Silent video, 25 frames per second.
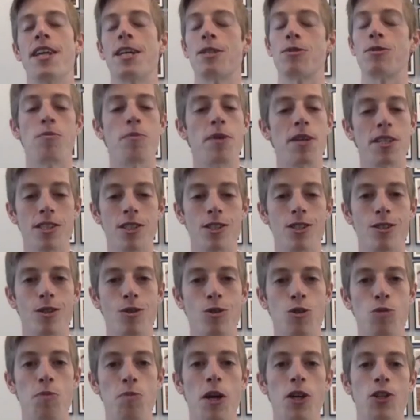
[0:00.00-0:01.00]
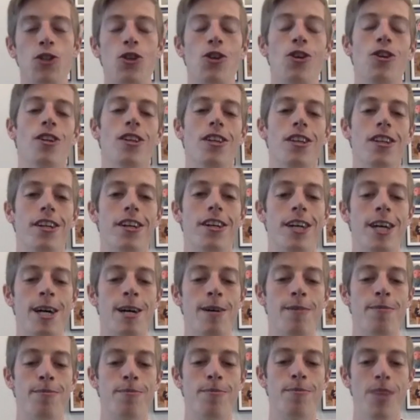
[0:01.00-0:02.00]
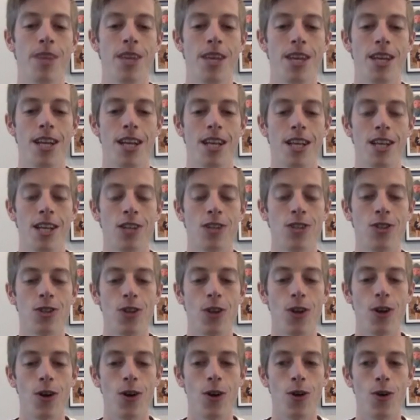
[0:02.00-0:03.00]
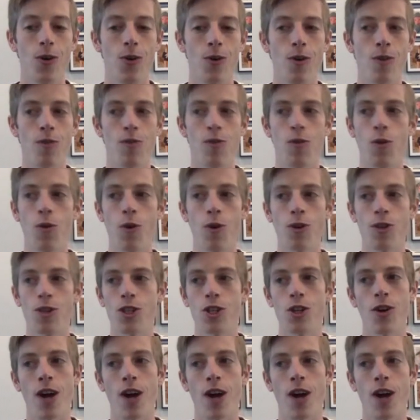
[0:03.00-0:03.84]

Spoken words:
That's what makes it so special. So, of course,